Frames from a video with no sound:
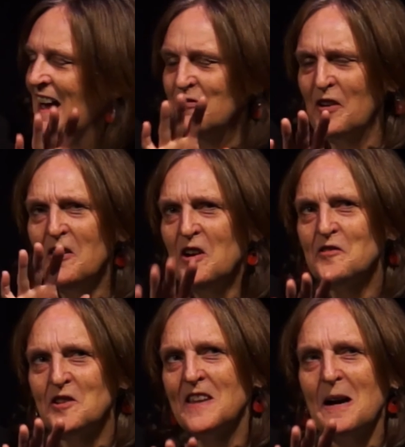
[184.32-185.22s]
And very
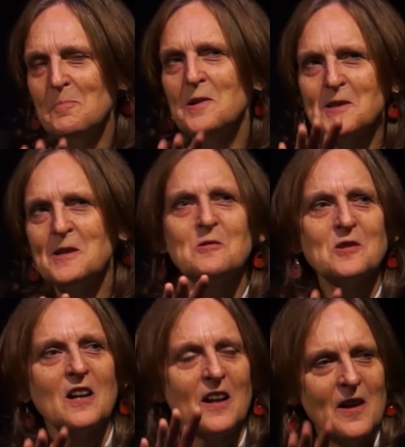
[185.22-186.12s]
often that person who's
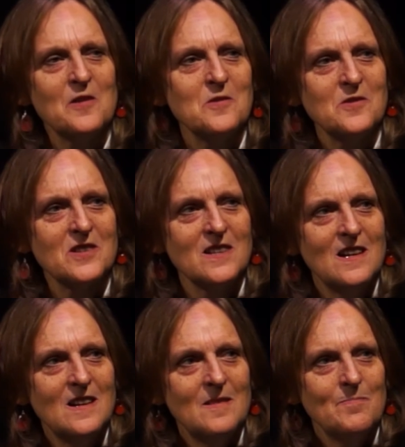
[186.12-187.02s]
closed
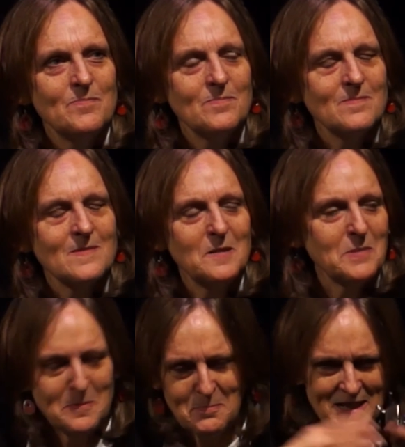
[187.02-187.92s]
can
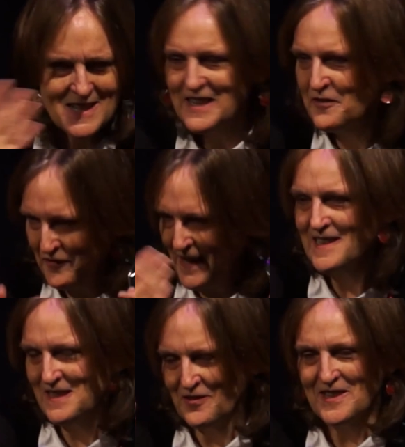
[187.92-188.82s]
be immensely
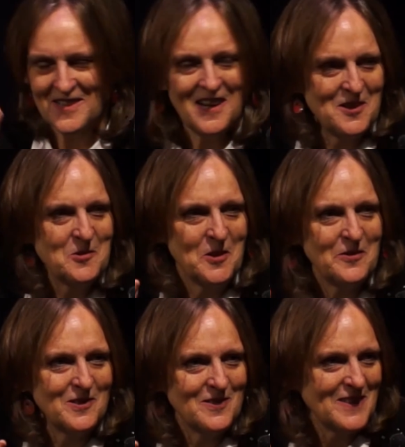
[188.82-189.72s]
effective inside your
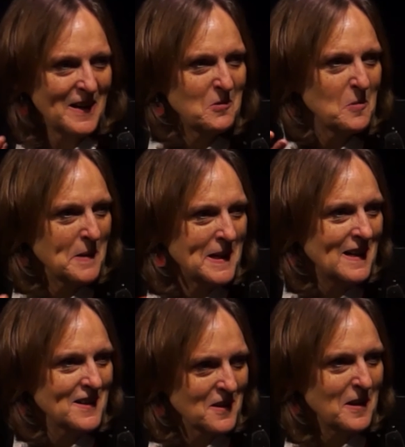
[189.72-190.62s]
novel. They will be
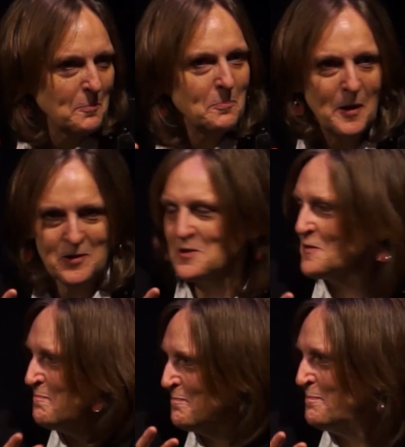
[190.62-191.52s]
a sort
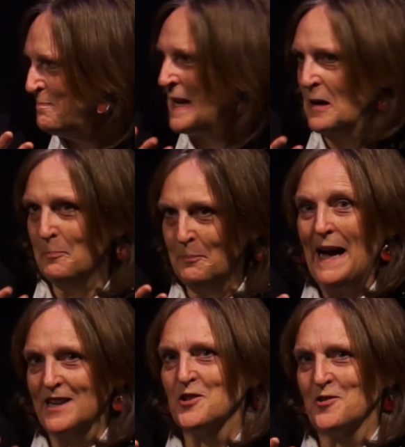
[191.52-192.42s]
of like a
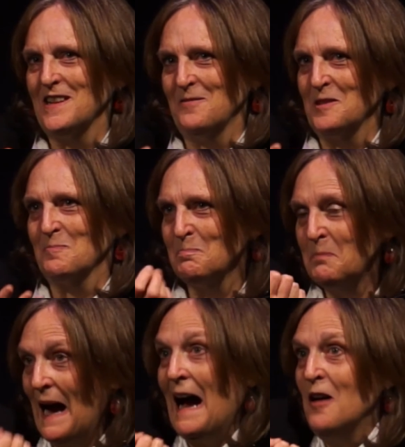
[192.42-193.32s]
battery with
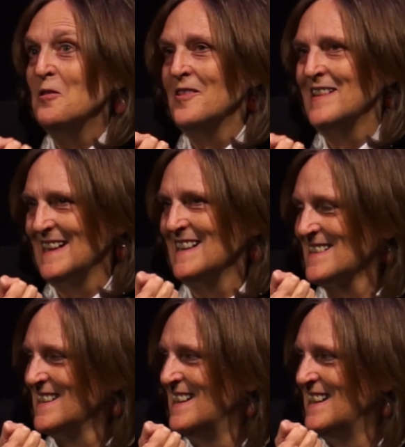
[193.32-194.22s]
power in it
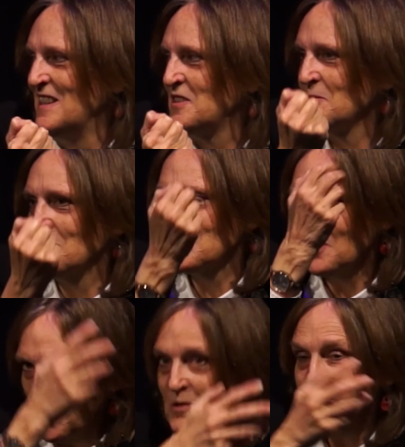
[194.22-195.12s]
to
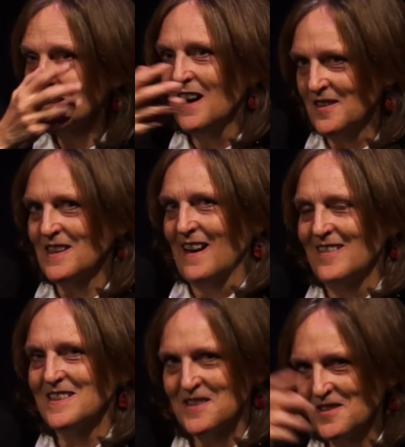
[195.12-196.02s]
alter other
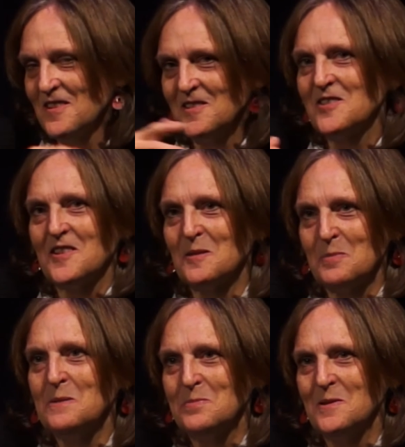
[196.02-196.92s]
characters and alter other
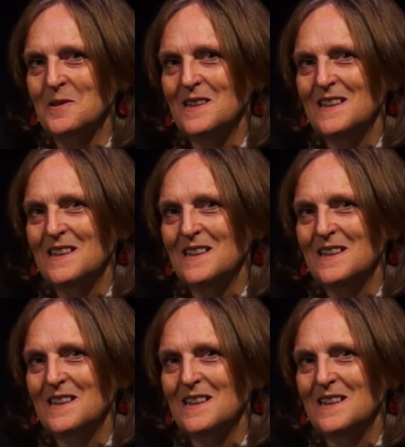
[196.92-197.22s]
people.